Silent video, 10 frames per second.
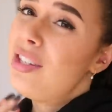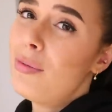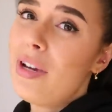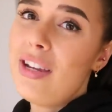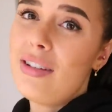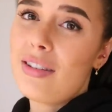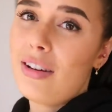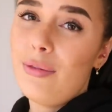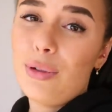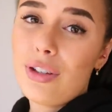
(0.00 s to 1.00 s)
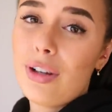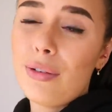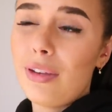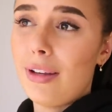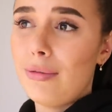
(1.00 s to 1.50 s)
so we just kind of watched the
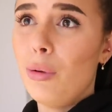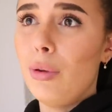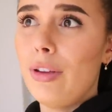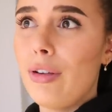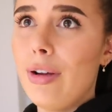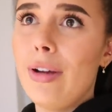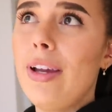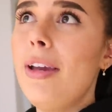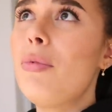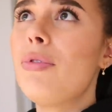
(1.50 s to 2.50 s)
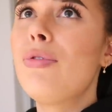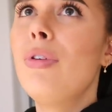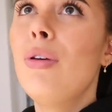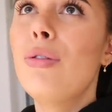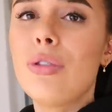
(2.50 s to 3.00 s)
whole thing all the way through. It
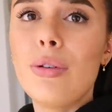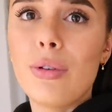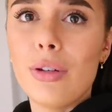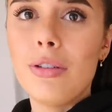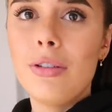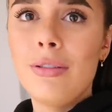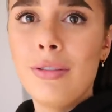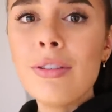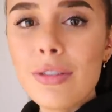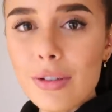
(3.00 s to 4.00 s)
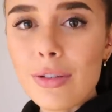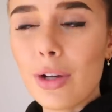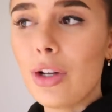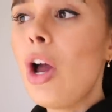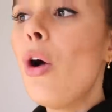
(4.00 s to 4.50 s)
was so good, so
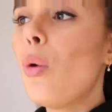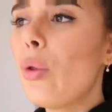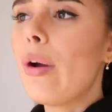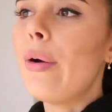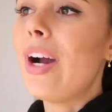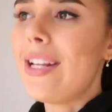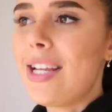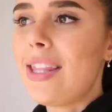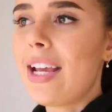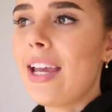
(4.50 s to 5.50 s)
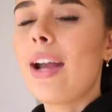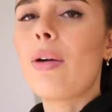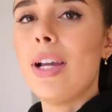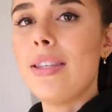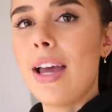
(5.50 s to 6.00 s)
so good. Although I did then
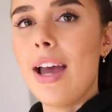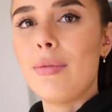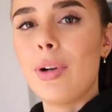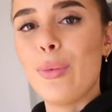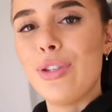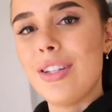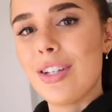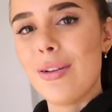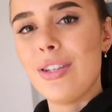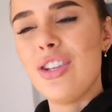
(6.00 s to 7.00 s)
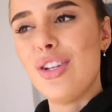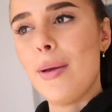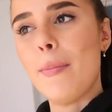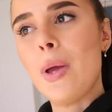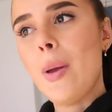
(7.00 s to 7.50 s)
get quite scared when I wanted to go to the
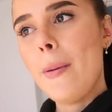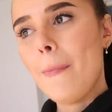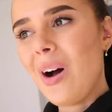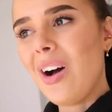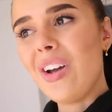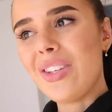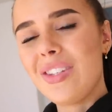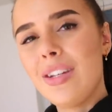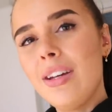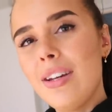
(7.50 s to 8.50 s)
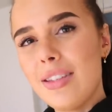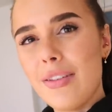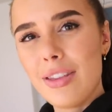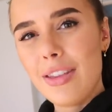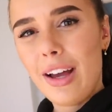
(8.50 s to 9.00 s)
gym past
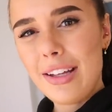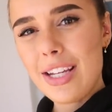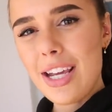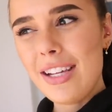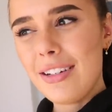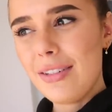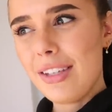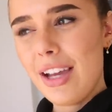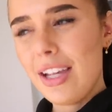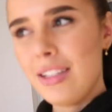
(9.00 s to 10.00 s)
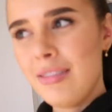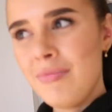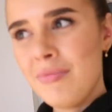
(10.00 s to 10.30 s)
7.30 I was like